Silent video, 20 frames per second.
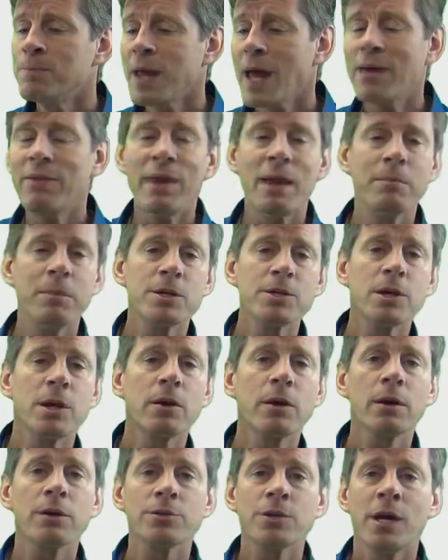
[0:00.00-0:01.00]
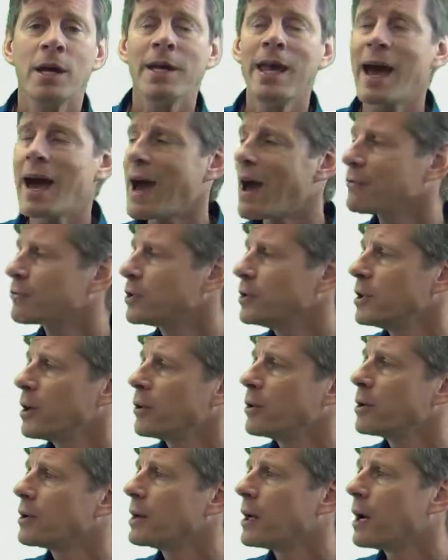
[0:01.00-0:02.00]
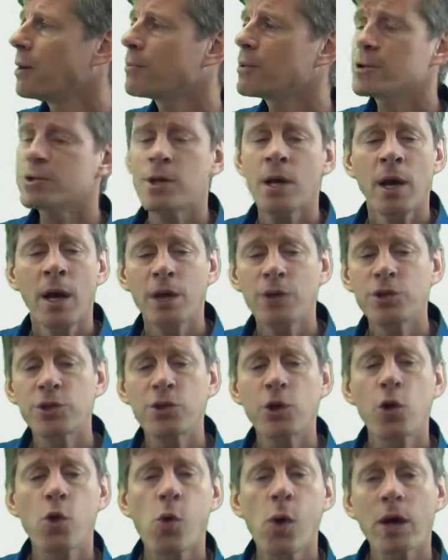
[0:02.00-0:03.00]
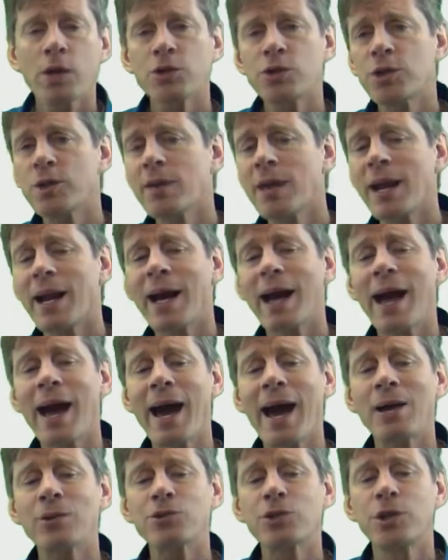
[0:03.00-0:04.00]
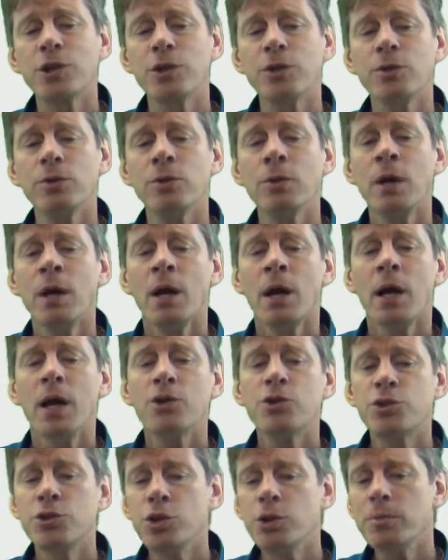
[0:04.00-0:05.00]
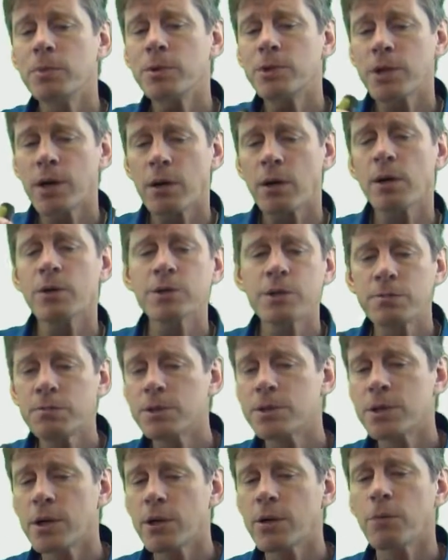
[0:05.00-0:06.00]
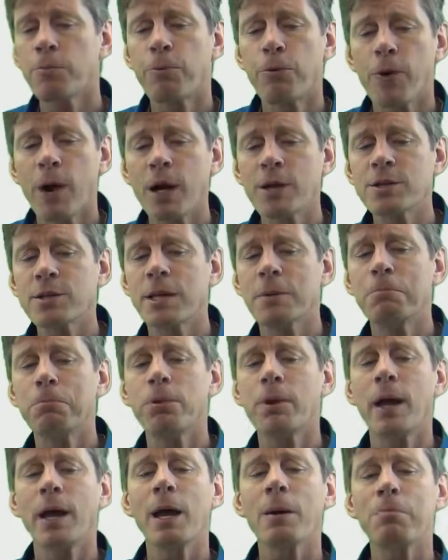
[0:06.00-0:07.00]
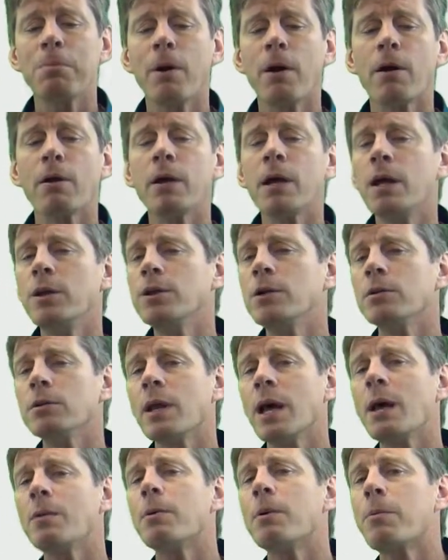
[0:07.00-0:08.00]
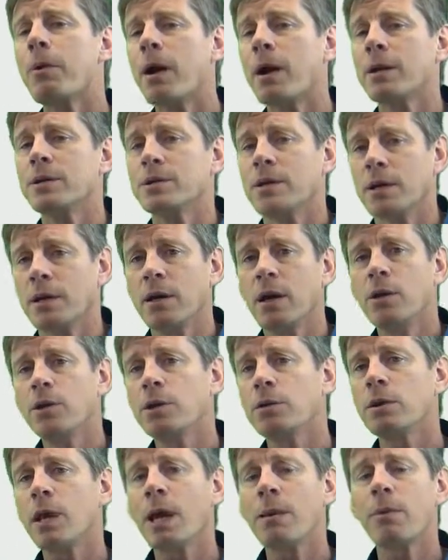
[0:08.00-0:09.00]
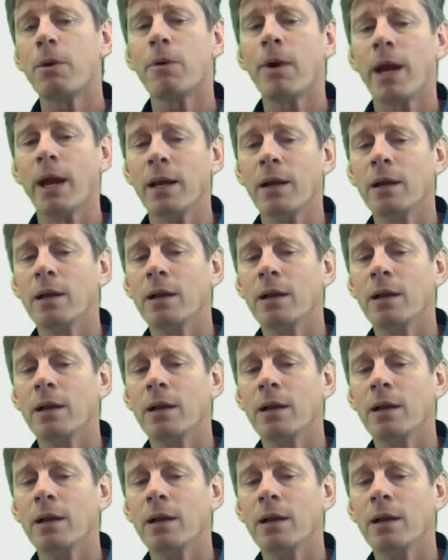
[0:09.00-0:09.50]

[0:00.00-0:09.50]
And then materials. You have to know your numbers. And so the question that I ask you is, do materials and material pricing play a part in your labor pricing, in your labor rate?